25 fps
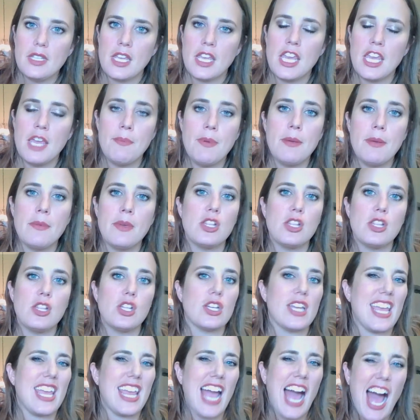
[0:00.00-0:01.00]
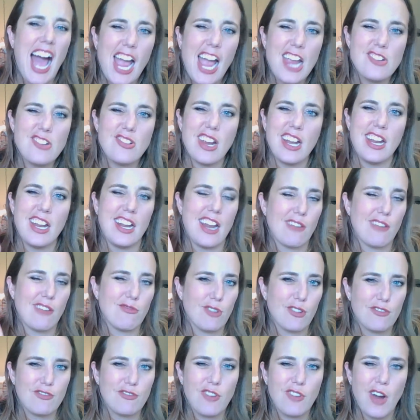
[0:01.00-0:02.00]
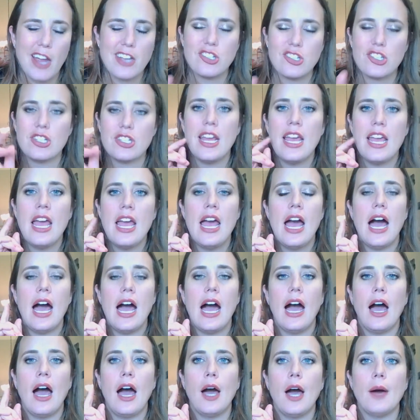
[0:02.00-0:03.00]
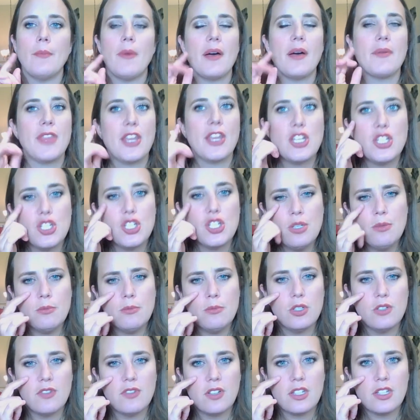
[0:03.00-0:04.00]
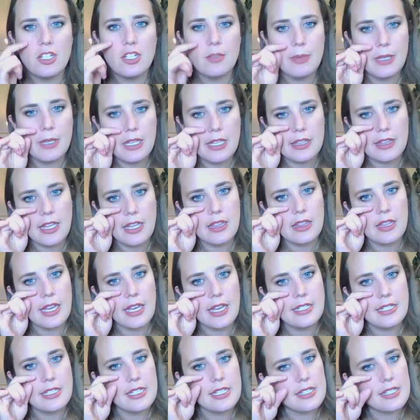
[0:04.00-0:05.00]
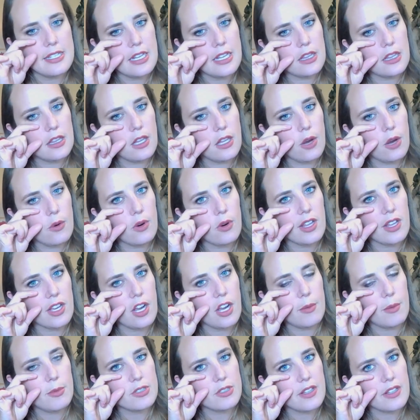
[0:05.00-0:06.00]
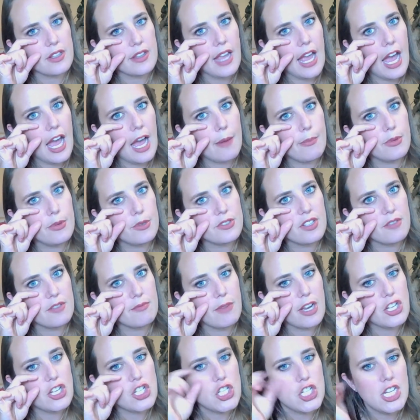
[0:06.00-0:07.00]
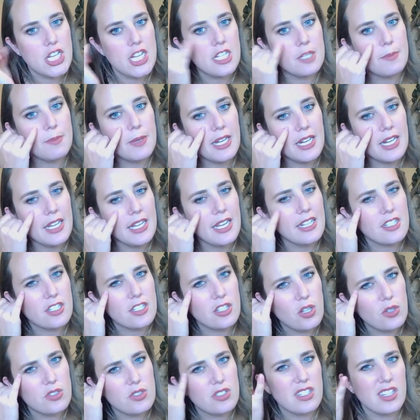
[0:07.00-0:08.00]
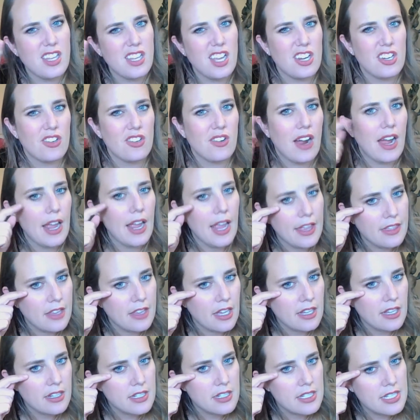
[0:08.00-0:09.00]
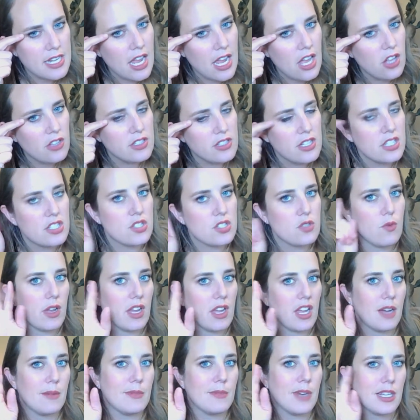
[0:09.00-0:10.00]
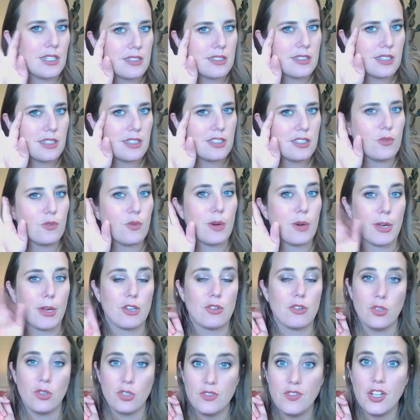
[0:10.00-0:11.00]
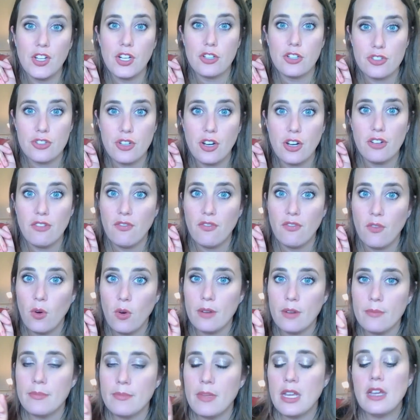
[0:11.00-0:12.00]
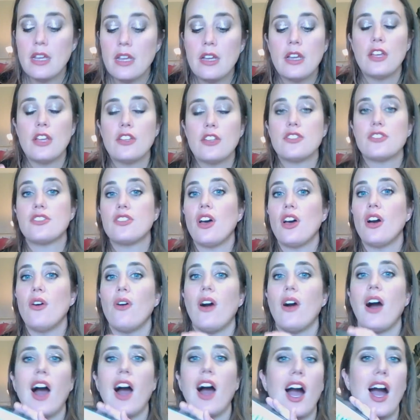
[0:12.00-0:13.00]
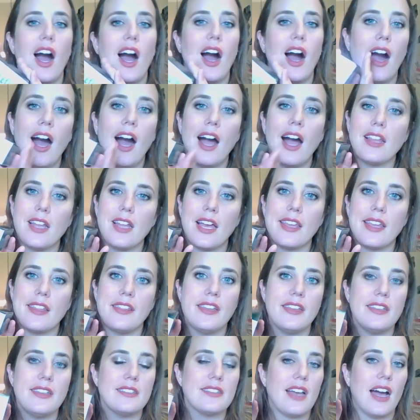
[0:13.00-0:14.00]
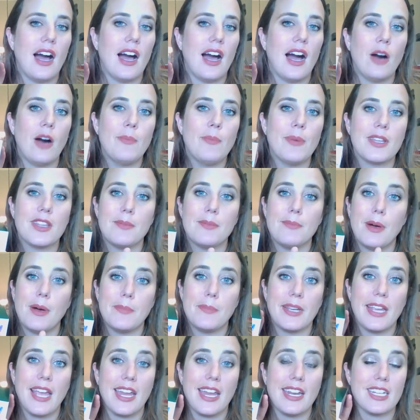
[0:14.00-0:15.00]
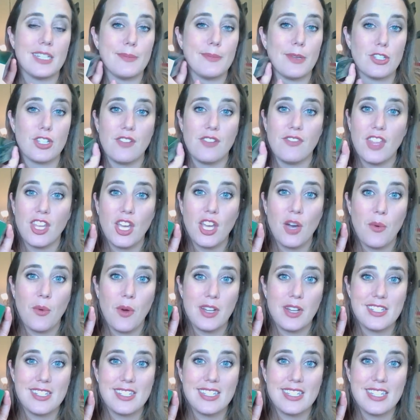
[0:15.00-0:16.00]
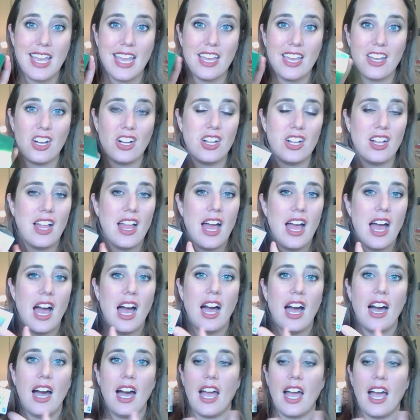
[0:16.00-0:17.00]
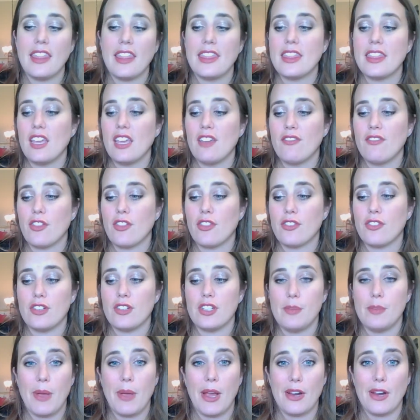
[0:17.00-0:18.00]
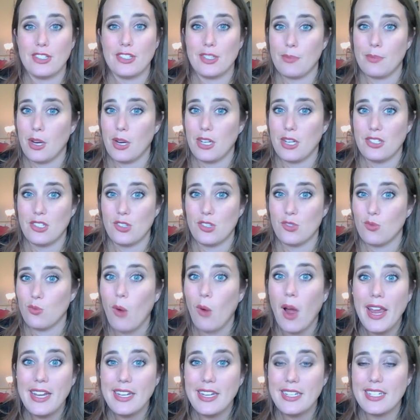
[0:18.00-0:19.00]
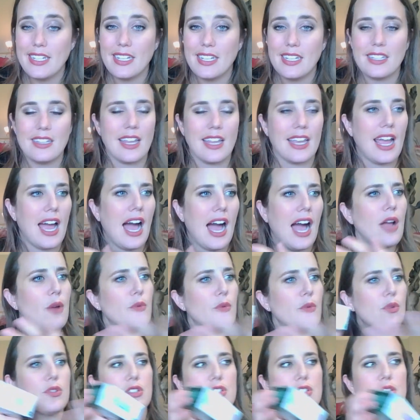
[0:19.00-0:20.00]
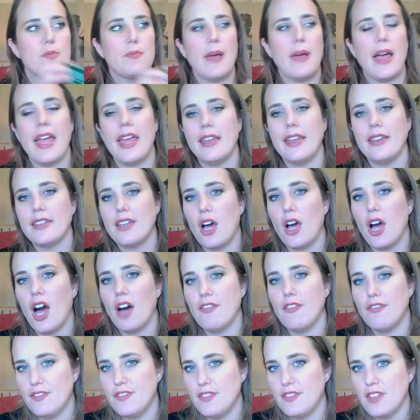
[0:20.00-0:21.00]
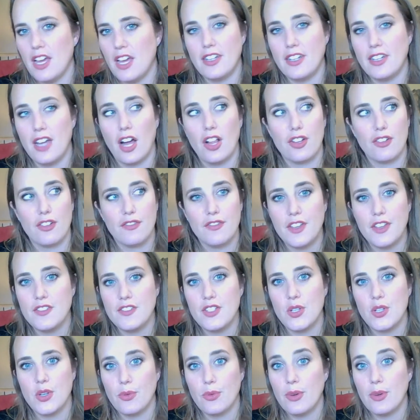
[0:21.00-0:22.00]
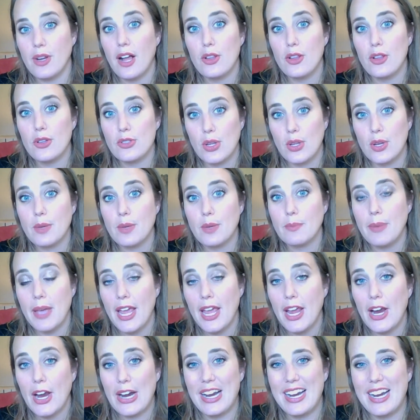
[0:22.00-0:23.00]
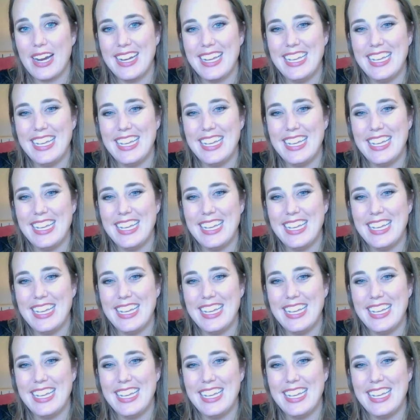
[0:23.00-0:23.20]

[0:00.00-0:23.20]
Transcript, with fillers: keeping me looking hydrated and refreshed. Um, they do move a little bit, like they like to sit lower, like almost on the apples of my cheeks, but it gets close to the under eye and that tail does swing up nicely to where my crow's feet are starting to form. So I like these. I'll pick them up again, especially if they go on sale. I think for 30 pairs, the price is right. Like I will spend a dollar fifty or three dollars on a pair.